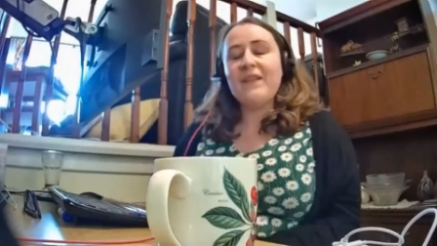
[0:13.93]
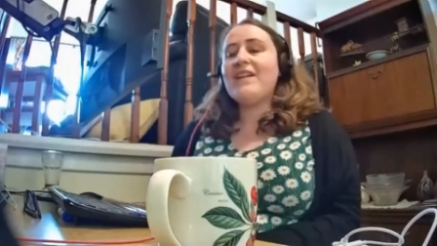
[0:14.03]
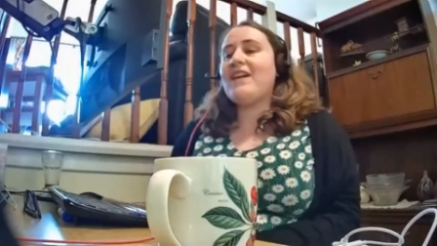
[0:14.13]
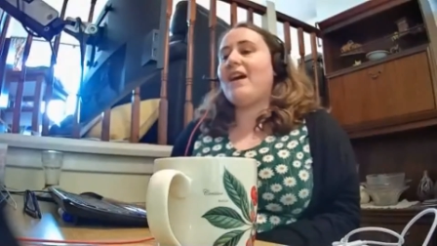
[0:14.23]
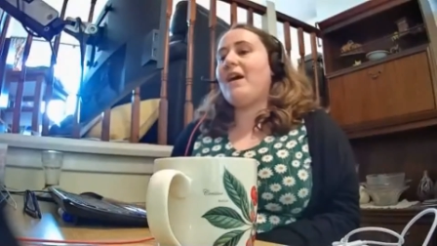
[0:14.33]

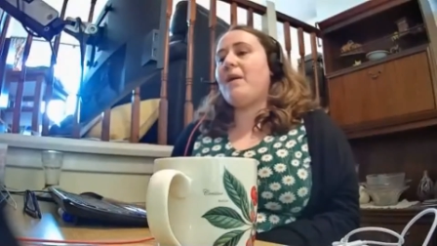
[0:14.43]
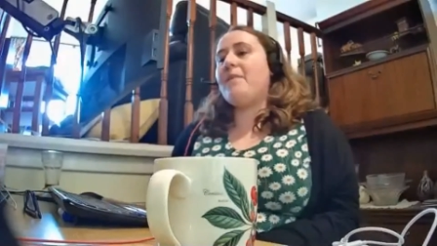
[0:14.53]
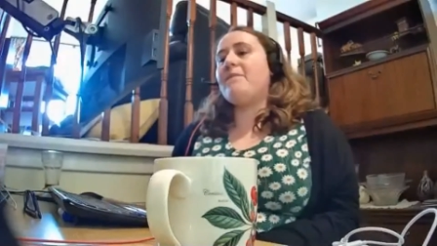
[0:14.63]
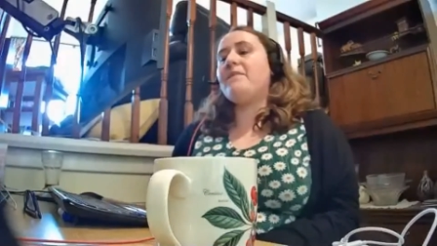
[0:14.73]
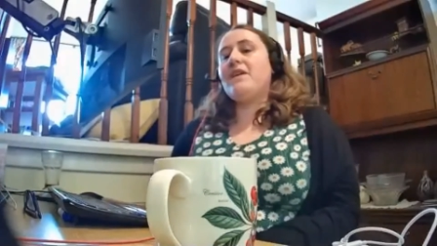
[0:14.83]

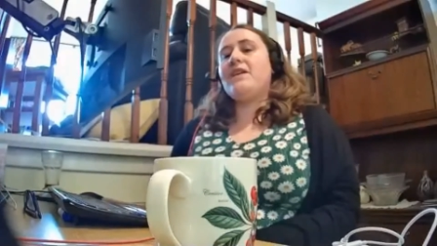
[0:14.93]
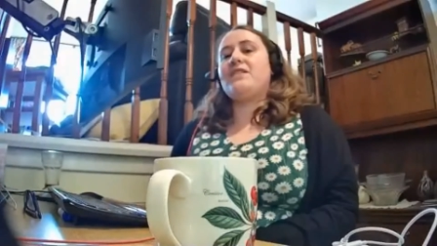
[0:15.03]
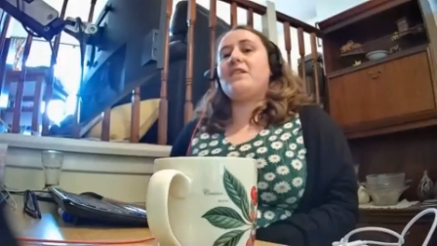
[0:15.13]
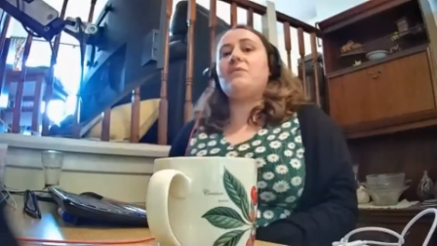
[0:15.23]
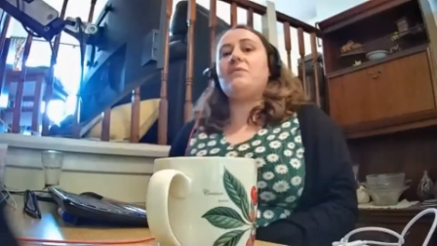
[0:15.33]

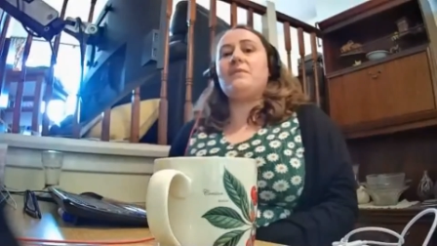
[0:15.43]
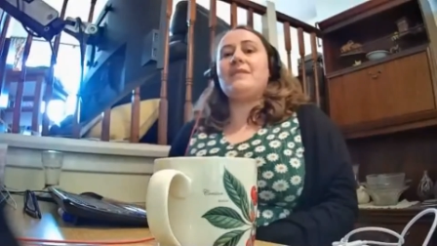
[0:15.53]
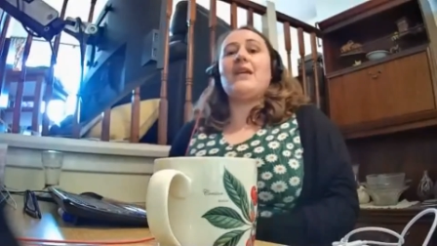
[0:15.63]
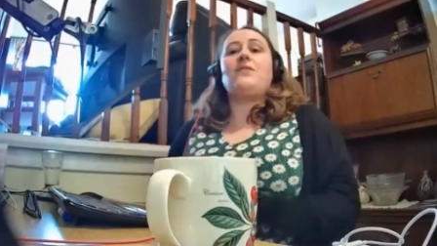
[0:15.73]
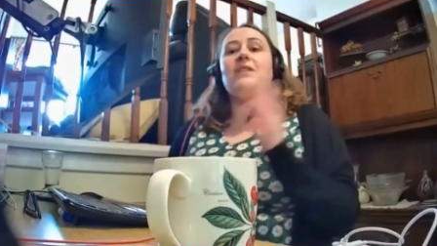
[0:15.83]
So
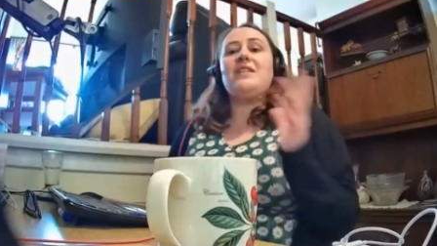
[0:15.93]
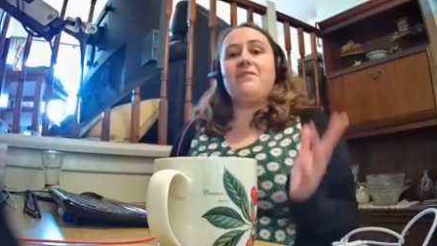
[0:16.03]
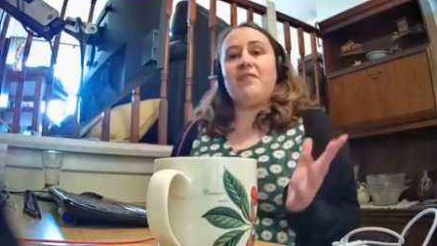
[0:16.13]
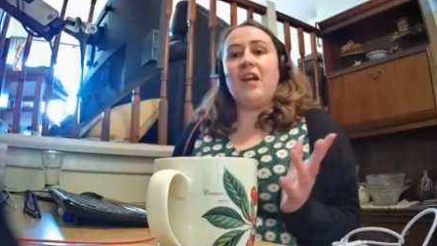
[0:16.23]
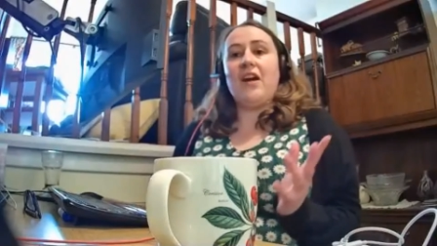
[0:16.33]
Technology
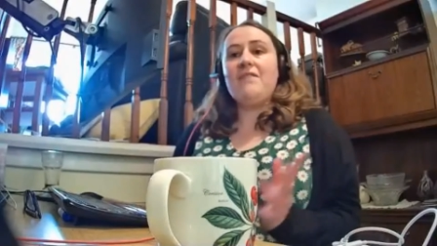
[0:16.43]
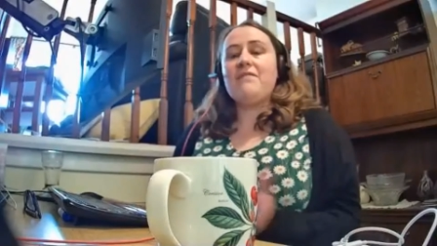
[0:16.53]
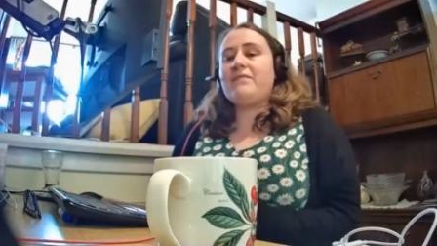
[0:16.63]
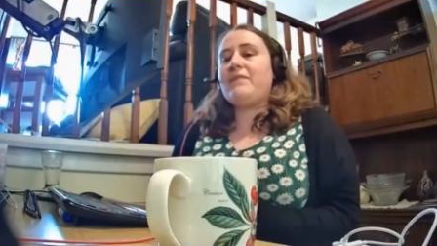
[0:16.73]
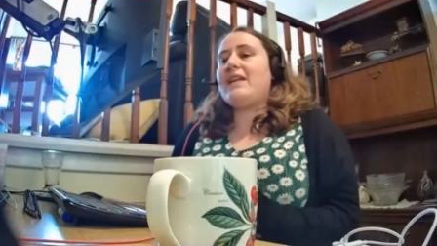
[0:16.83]
for
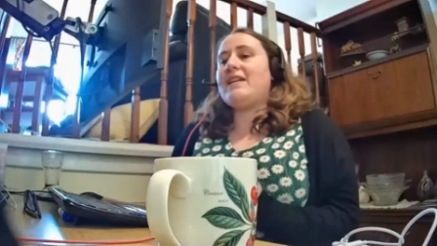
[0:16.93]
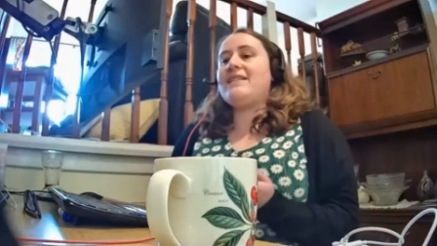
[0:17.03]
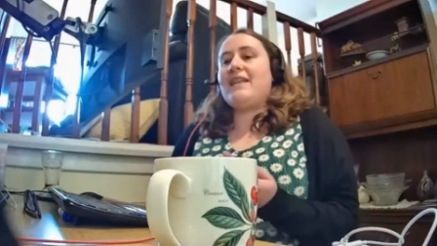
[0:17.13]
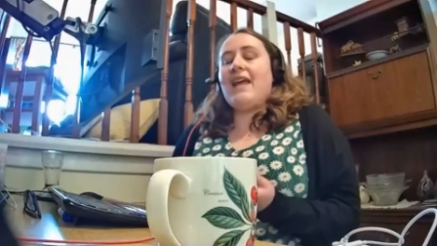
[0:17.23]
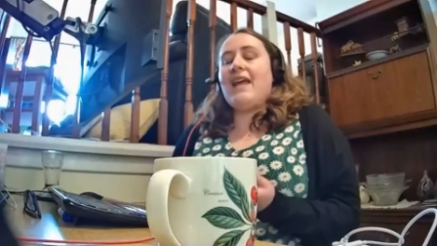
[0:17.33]
Life
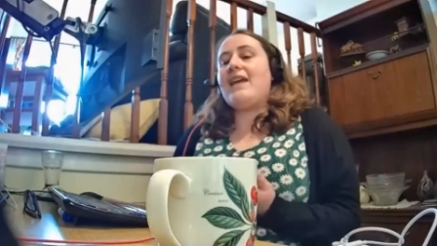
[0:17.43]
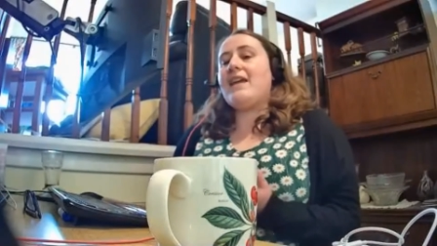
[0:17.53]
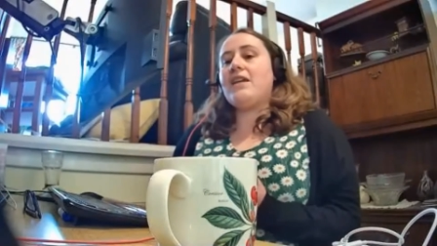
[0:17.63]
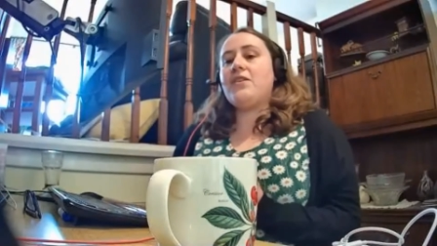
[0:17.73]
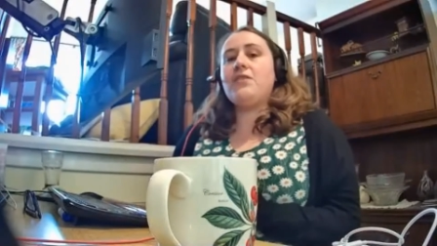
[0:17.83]
is
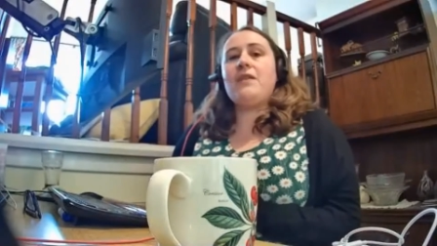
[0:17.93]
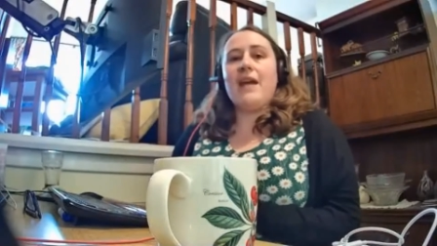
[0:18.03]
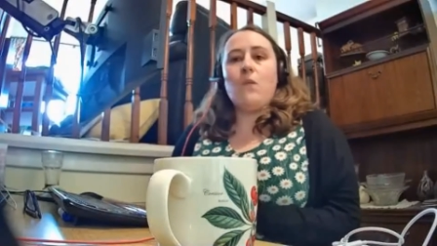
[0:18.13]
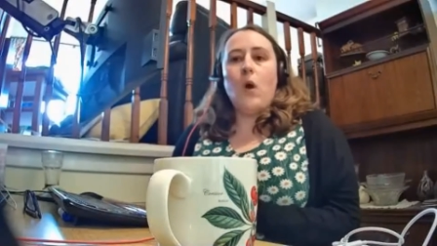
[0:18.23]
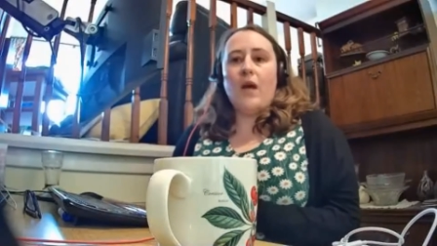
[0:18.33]
a
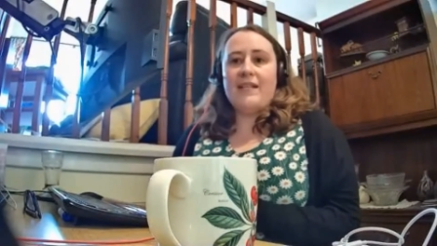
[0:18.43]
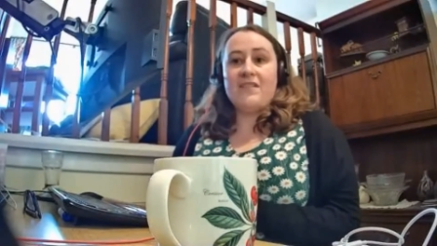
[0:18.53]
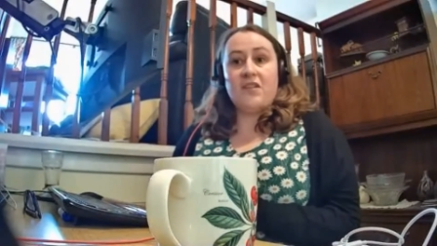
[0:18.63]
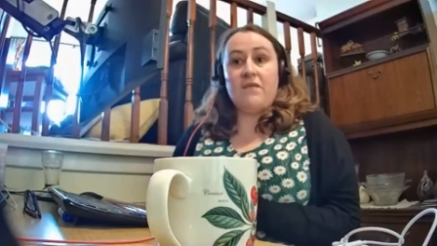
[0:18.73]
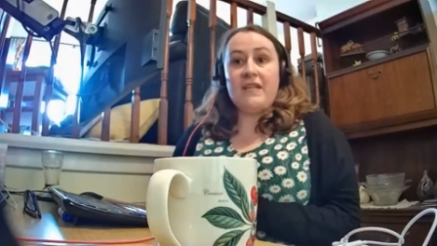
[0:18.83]
UK-wide
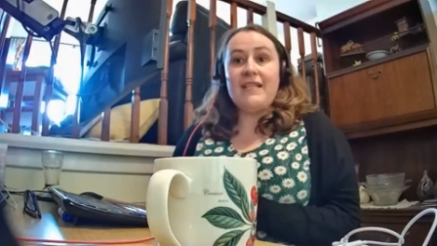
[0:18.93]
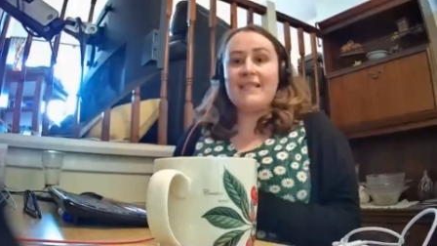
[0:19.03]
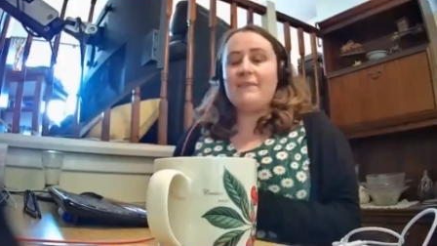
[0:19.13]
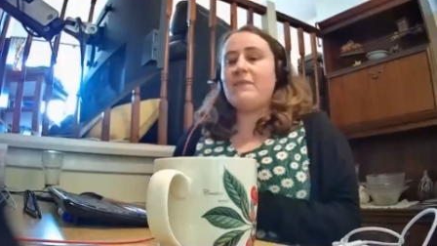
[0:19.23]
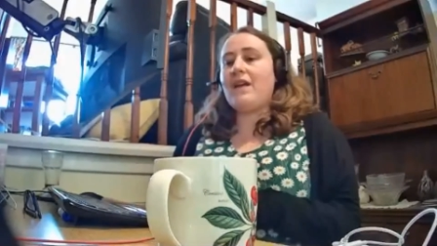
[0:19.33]

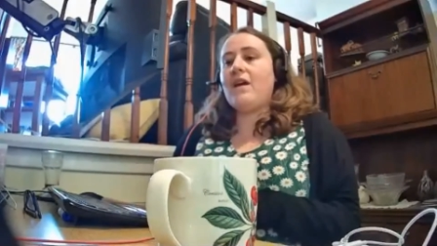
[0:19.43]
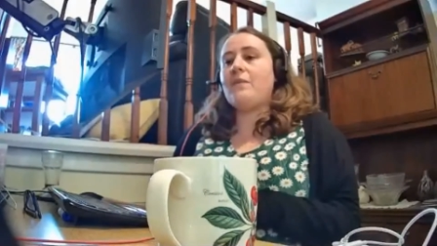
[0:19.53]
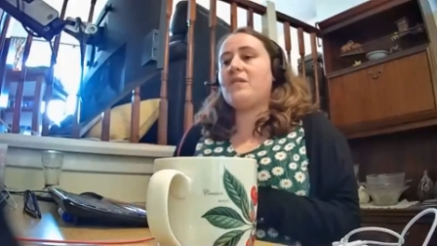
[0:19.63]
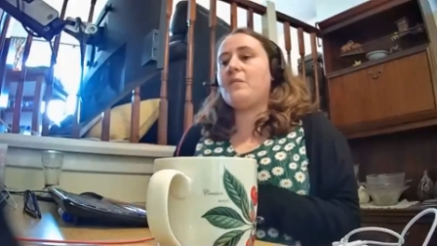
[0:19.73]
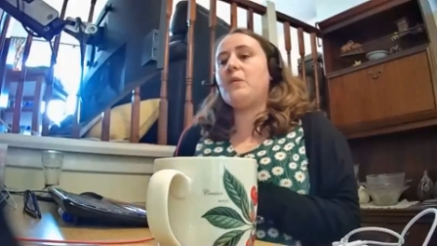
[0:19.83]
service
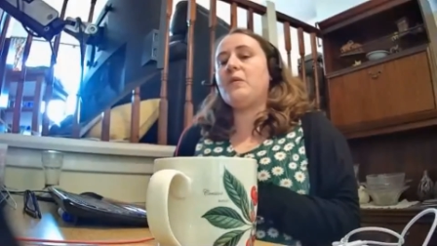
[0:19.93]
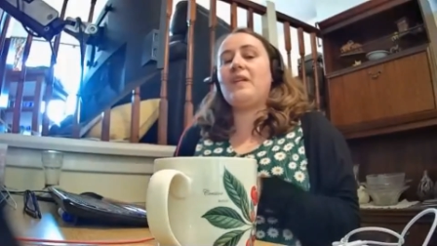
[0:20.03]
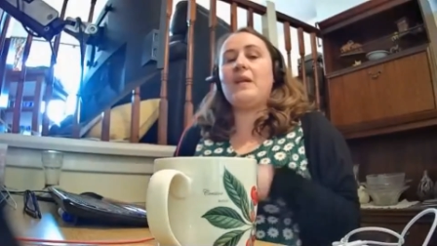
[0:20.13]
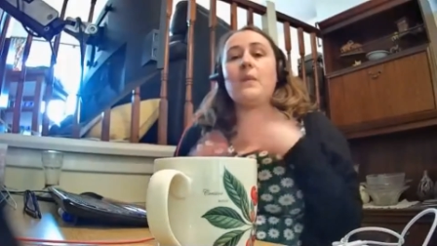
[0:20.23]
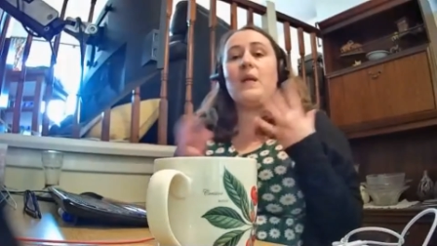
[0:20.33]

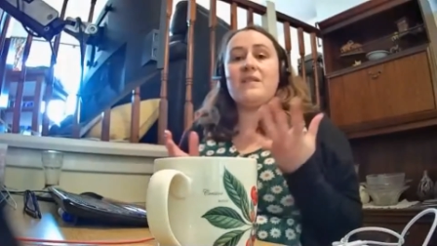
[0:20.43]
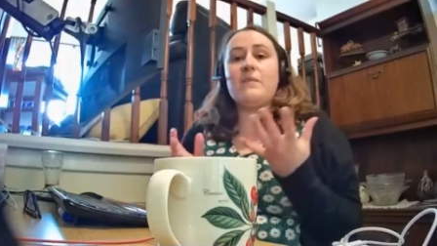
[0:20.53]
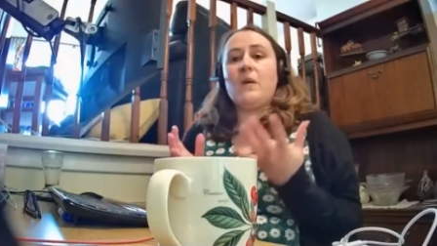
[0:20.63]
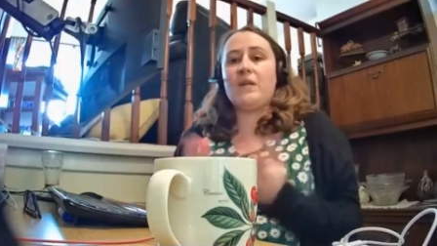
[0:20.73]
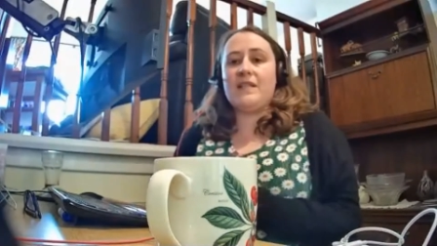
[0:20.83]
supporting blind and
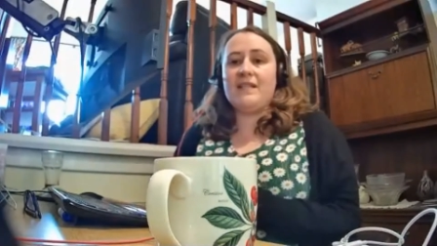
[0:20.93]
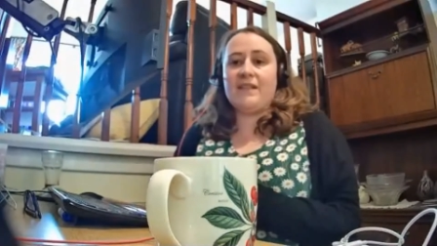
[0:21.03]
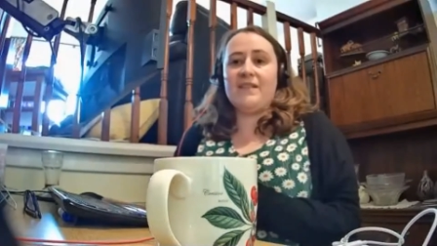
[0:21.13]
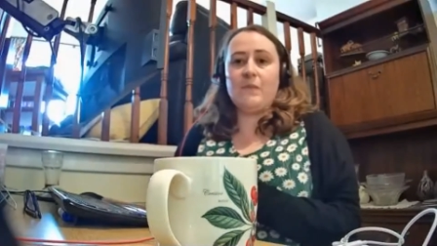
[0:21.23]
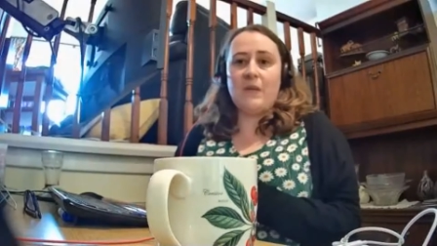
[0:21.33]
partially
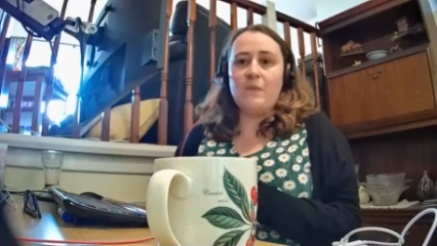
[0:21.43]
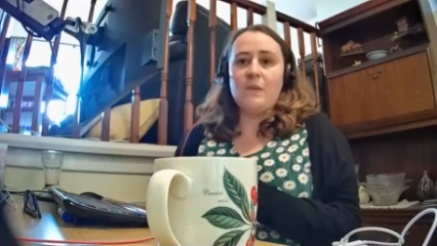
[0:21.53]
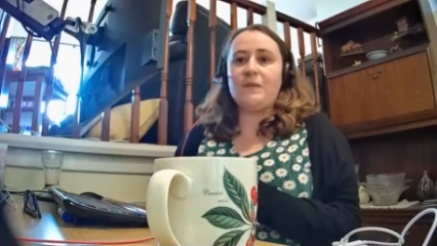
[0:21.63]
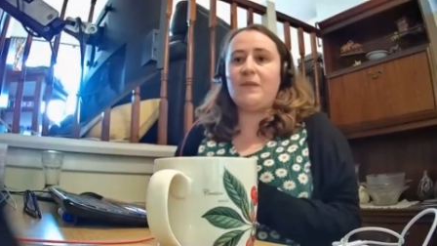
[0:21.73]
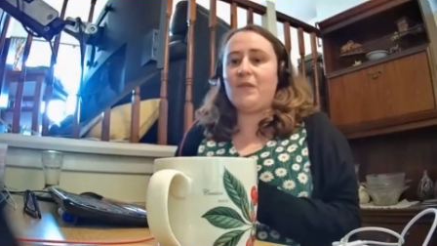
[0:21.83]
sighted
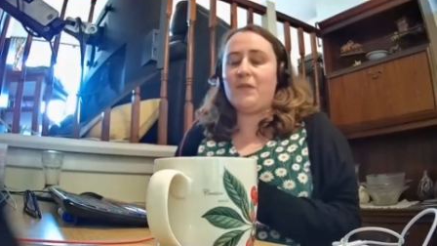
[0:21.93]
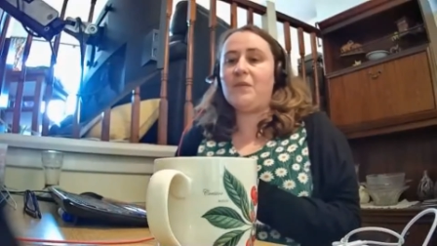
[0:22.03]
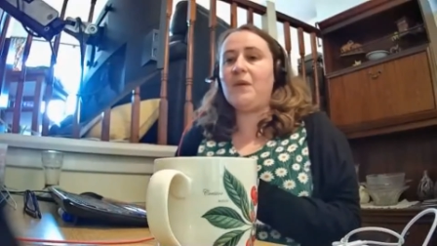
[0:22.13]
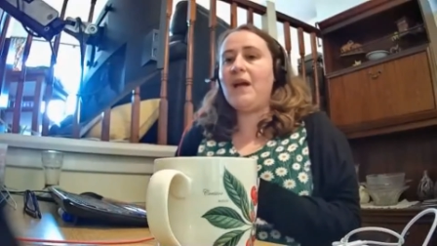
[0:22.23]
people to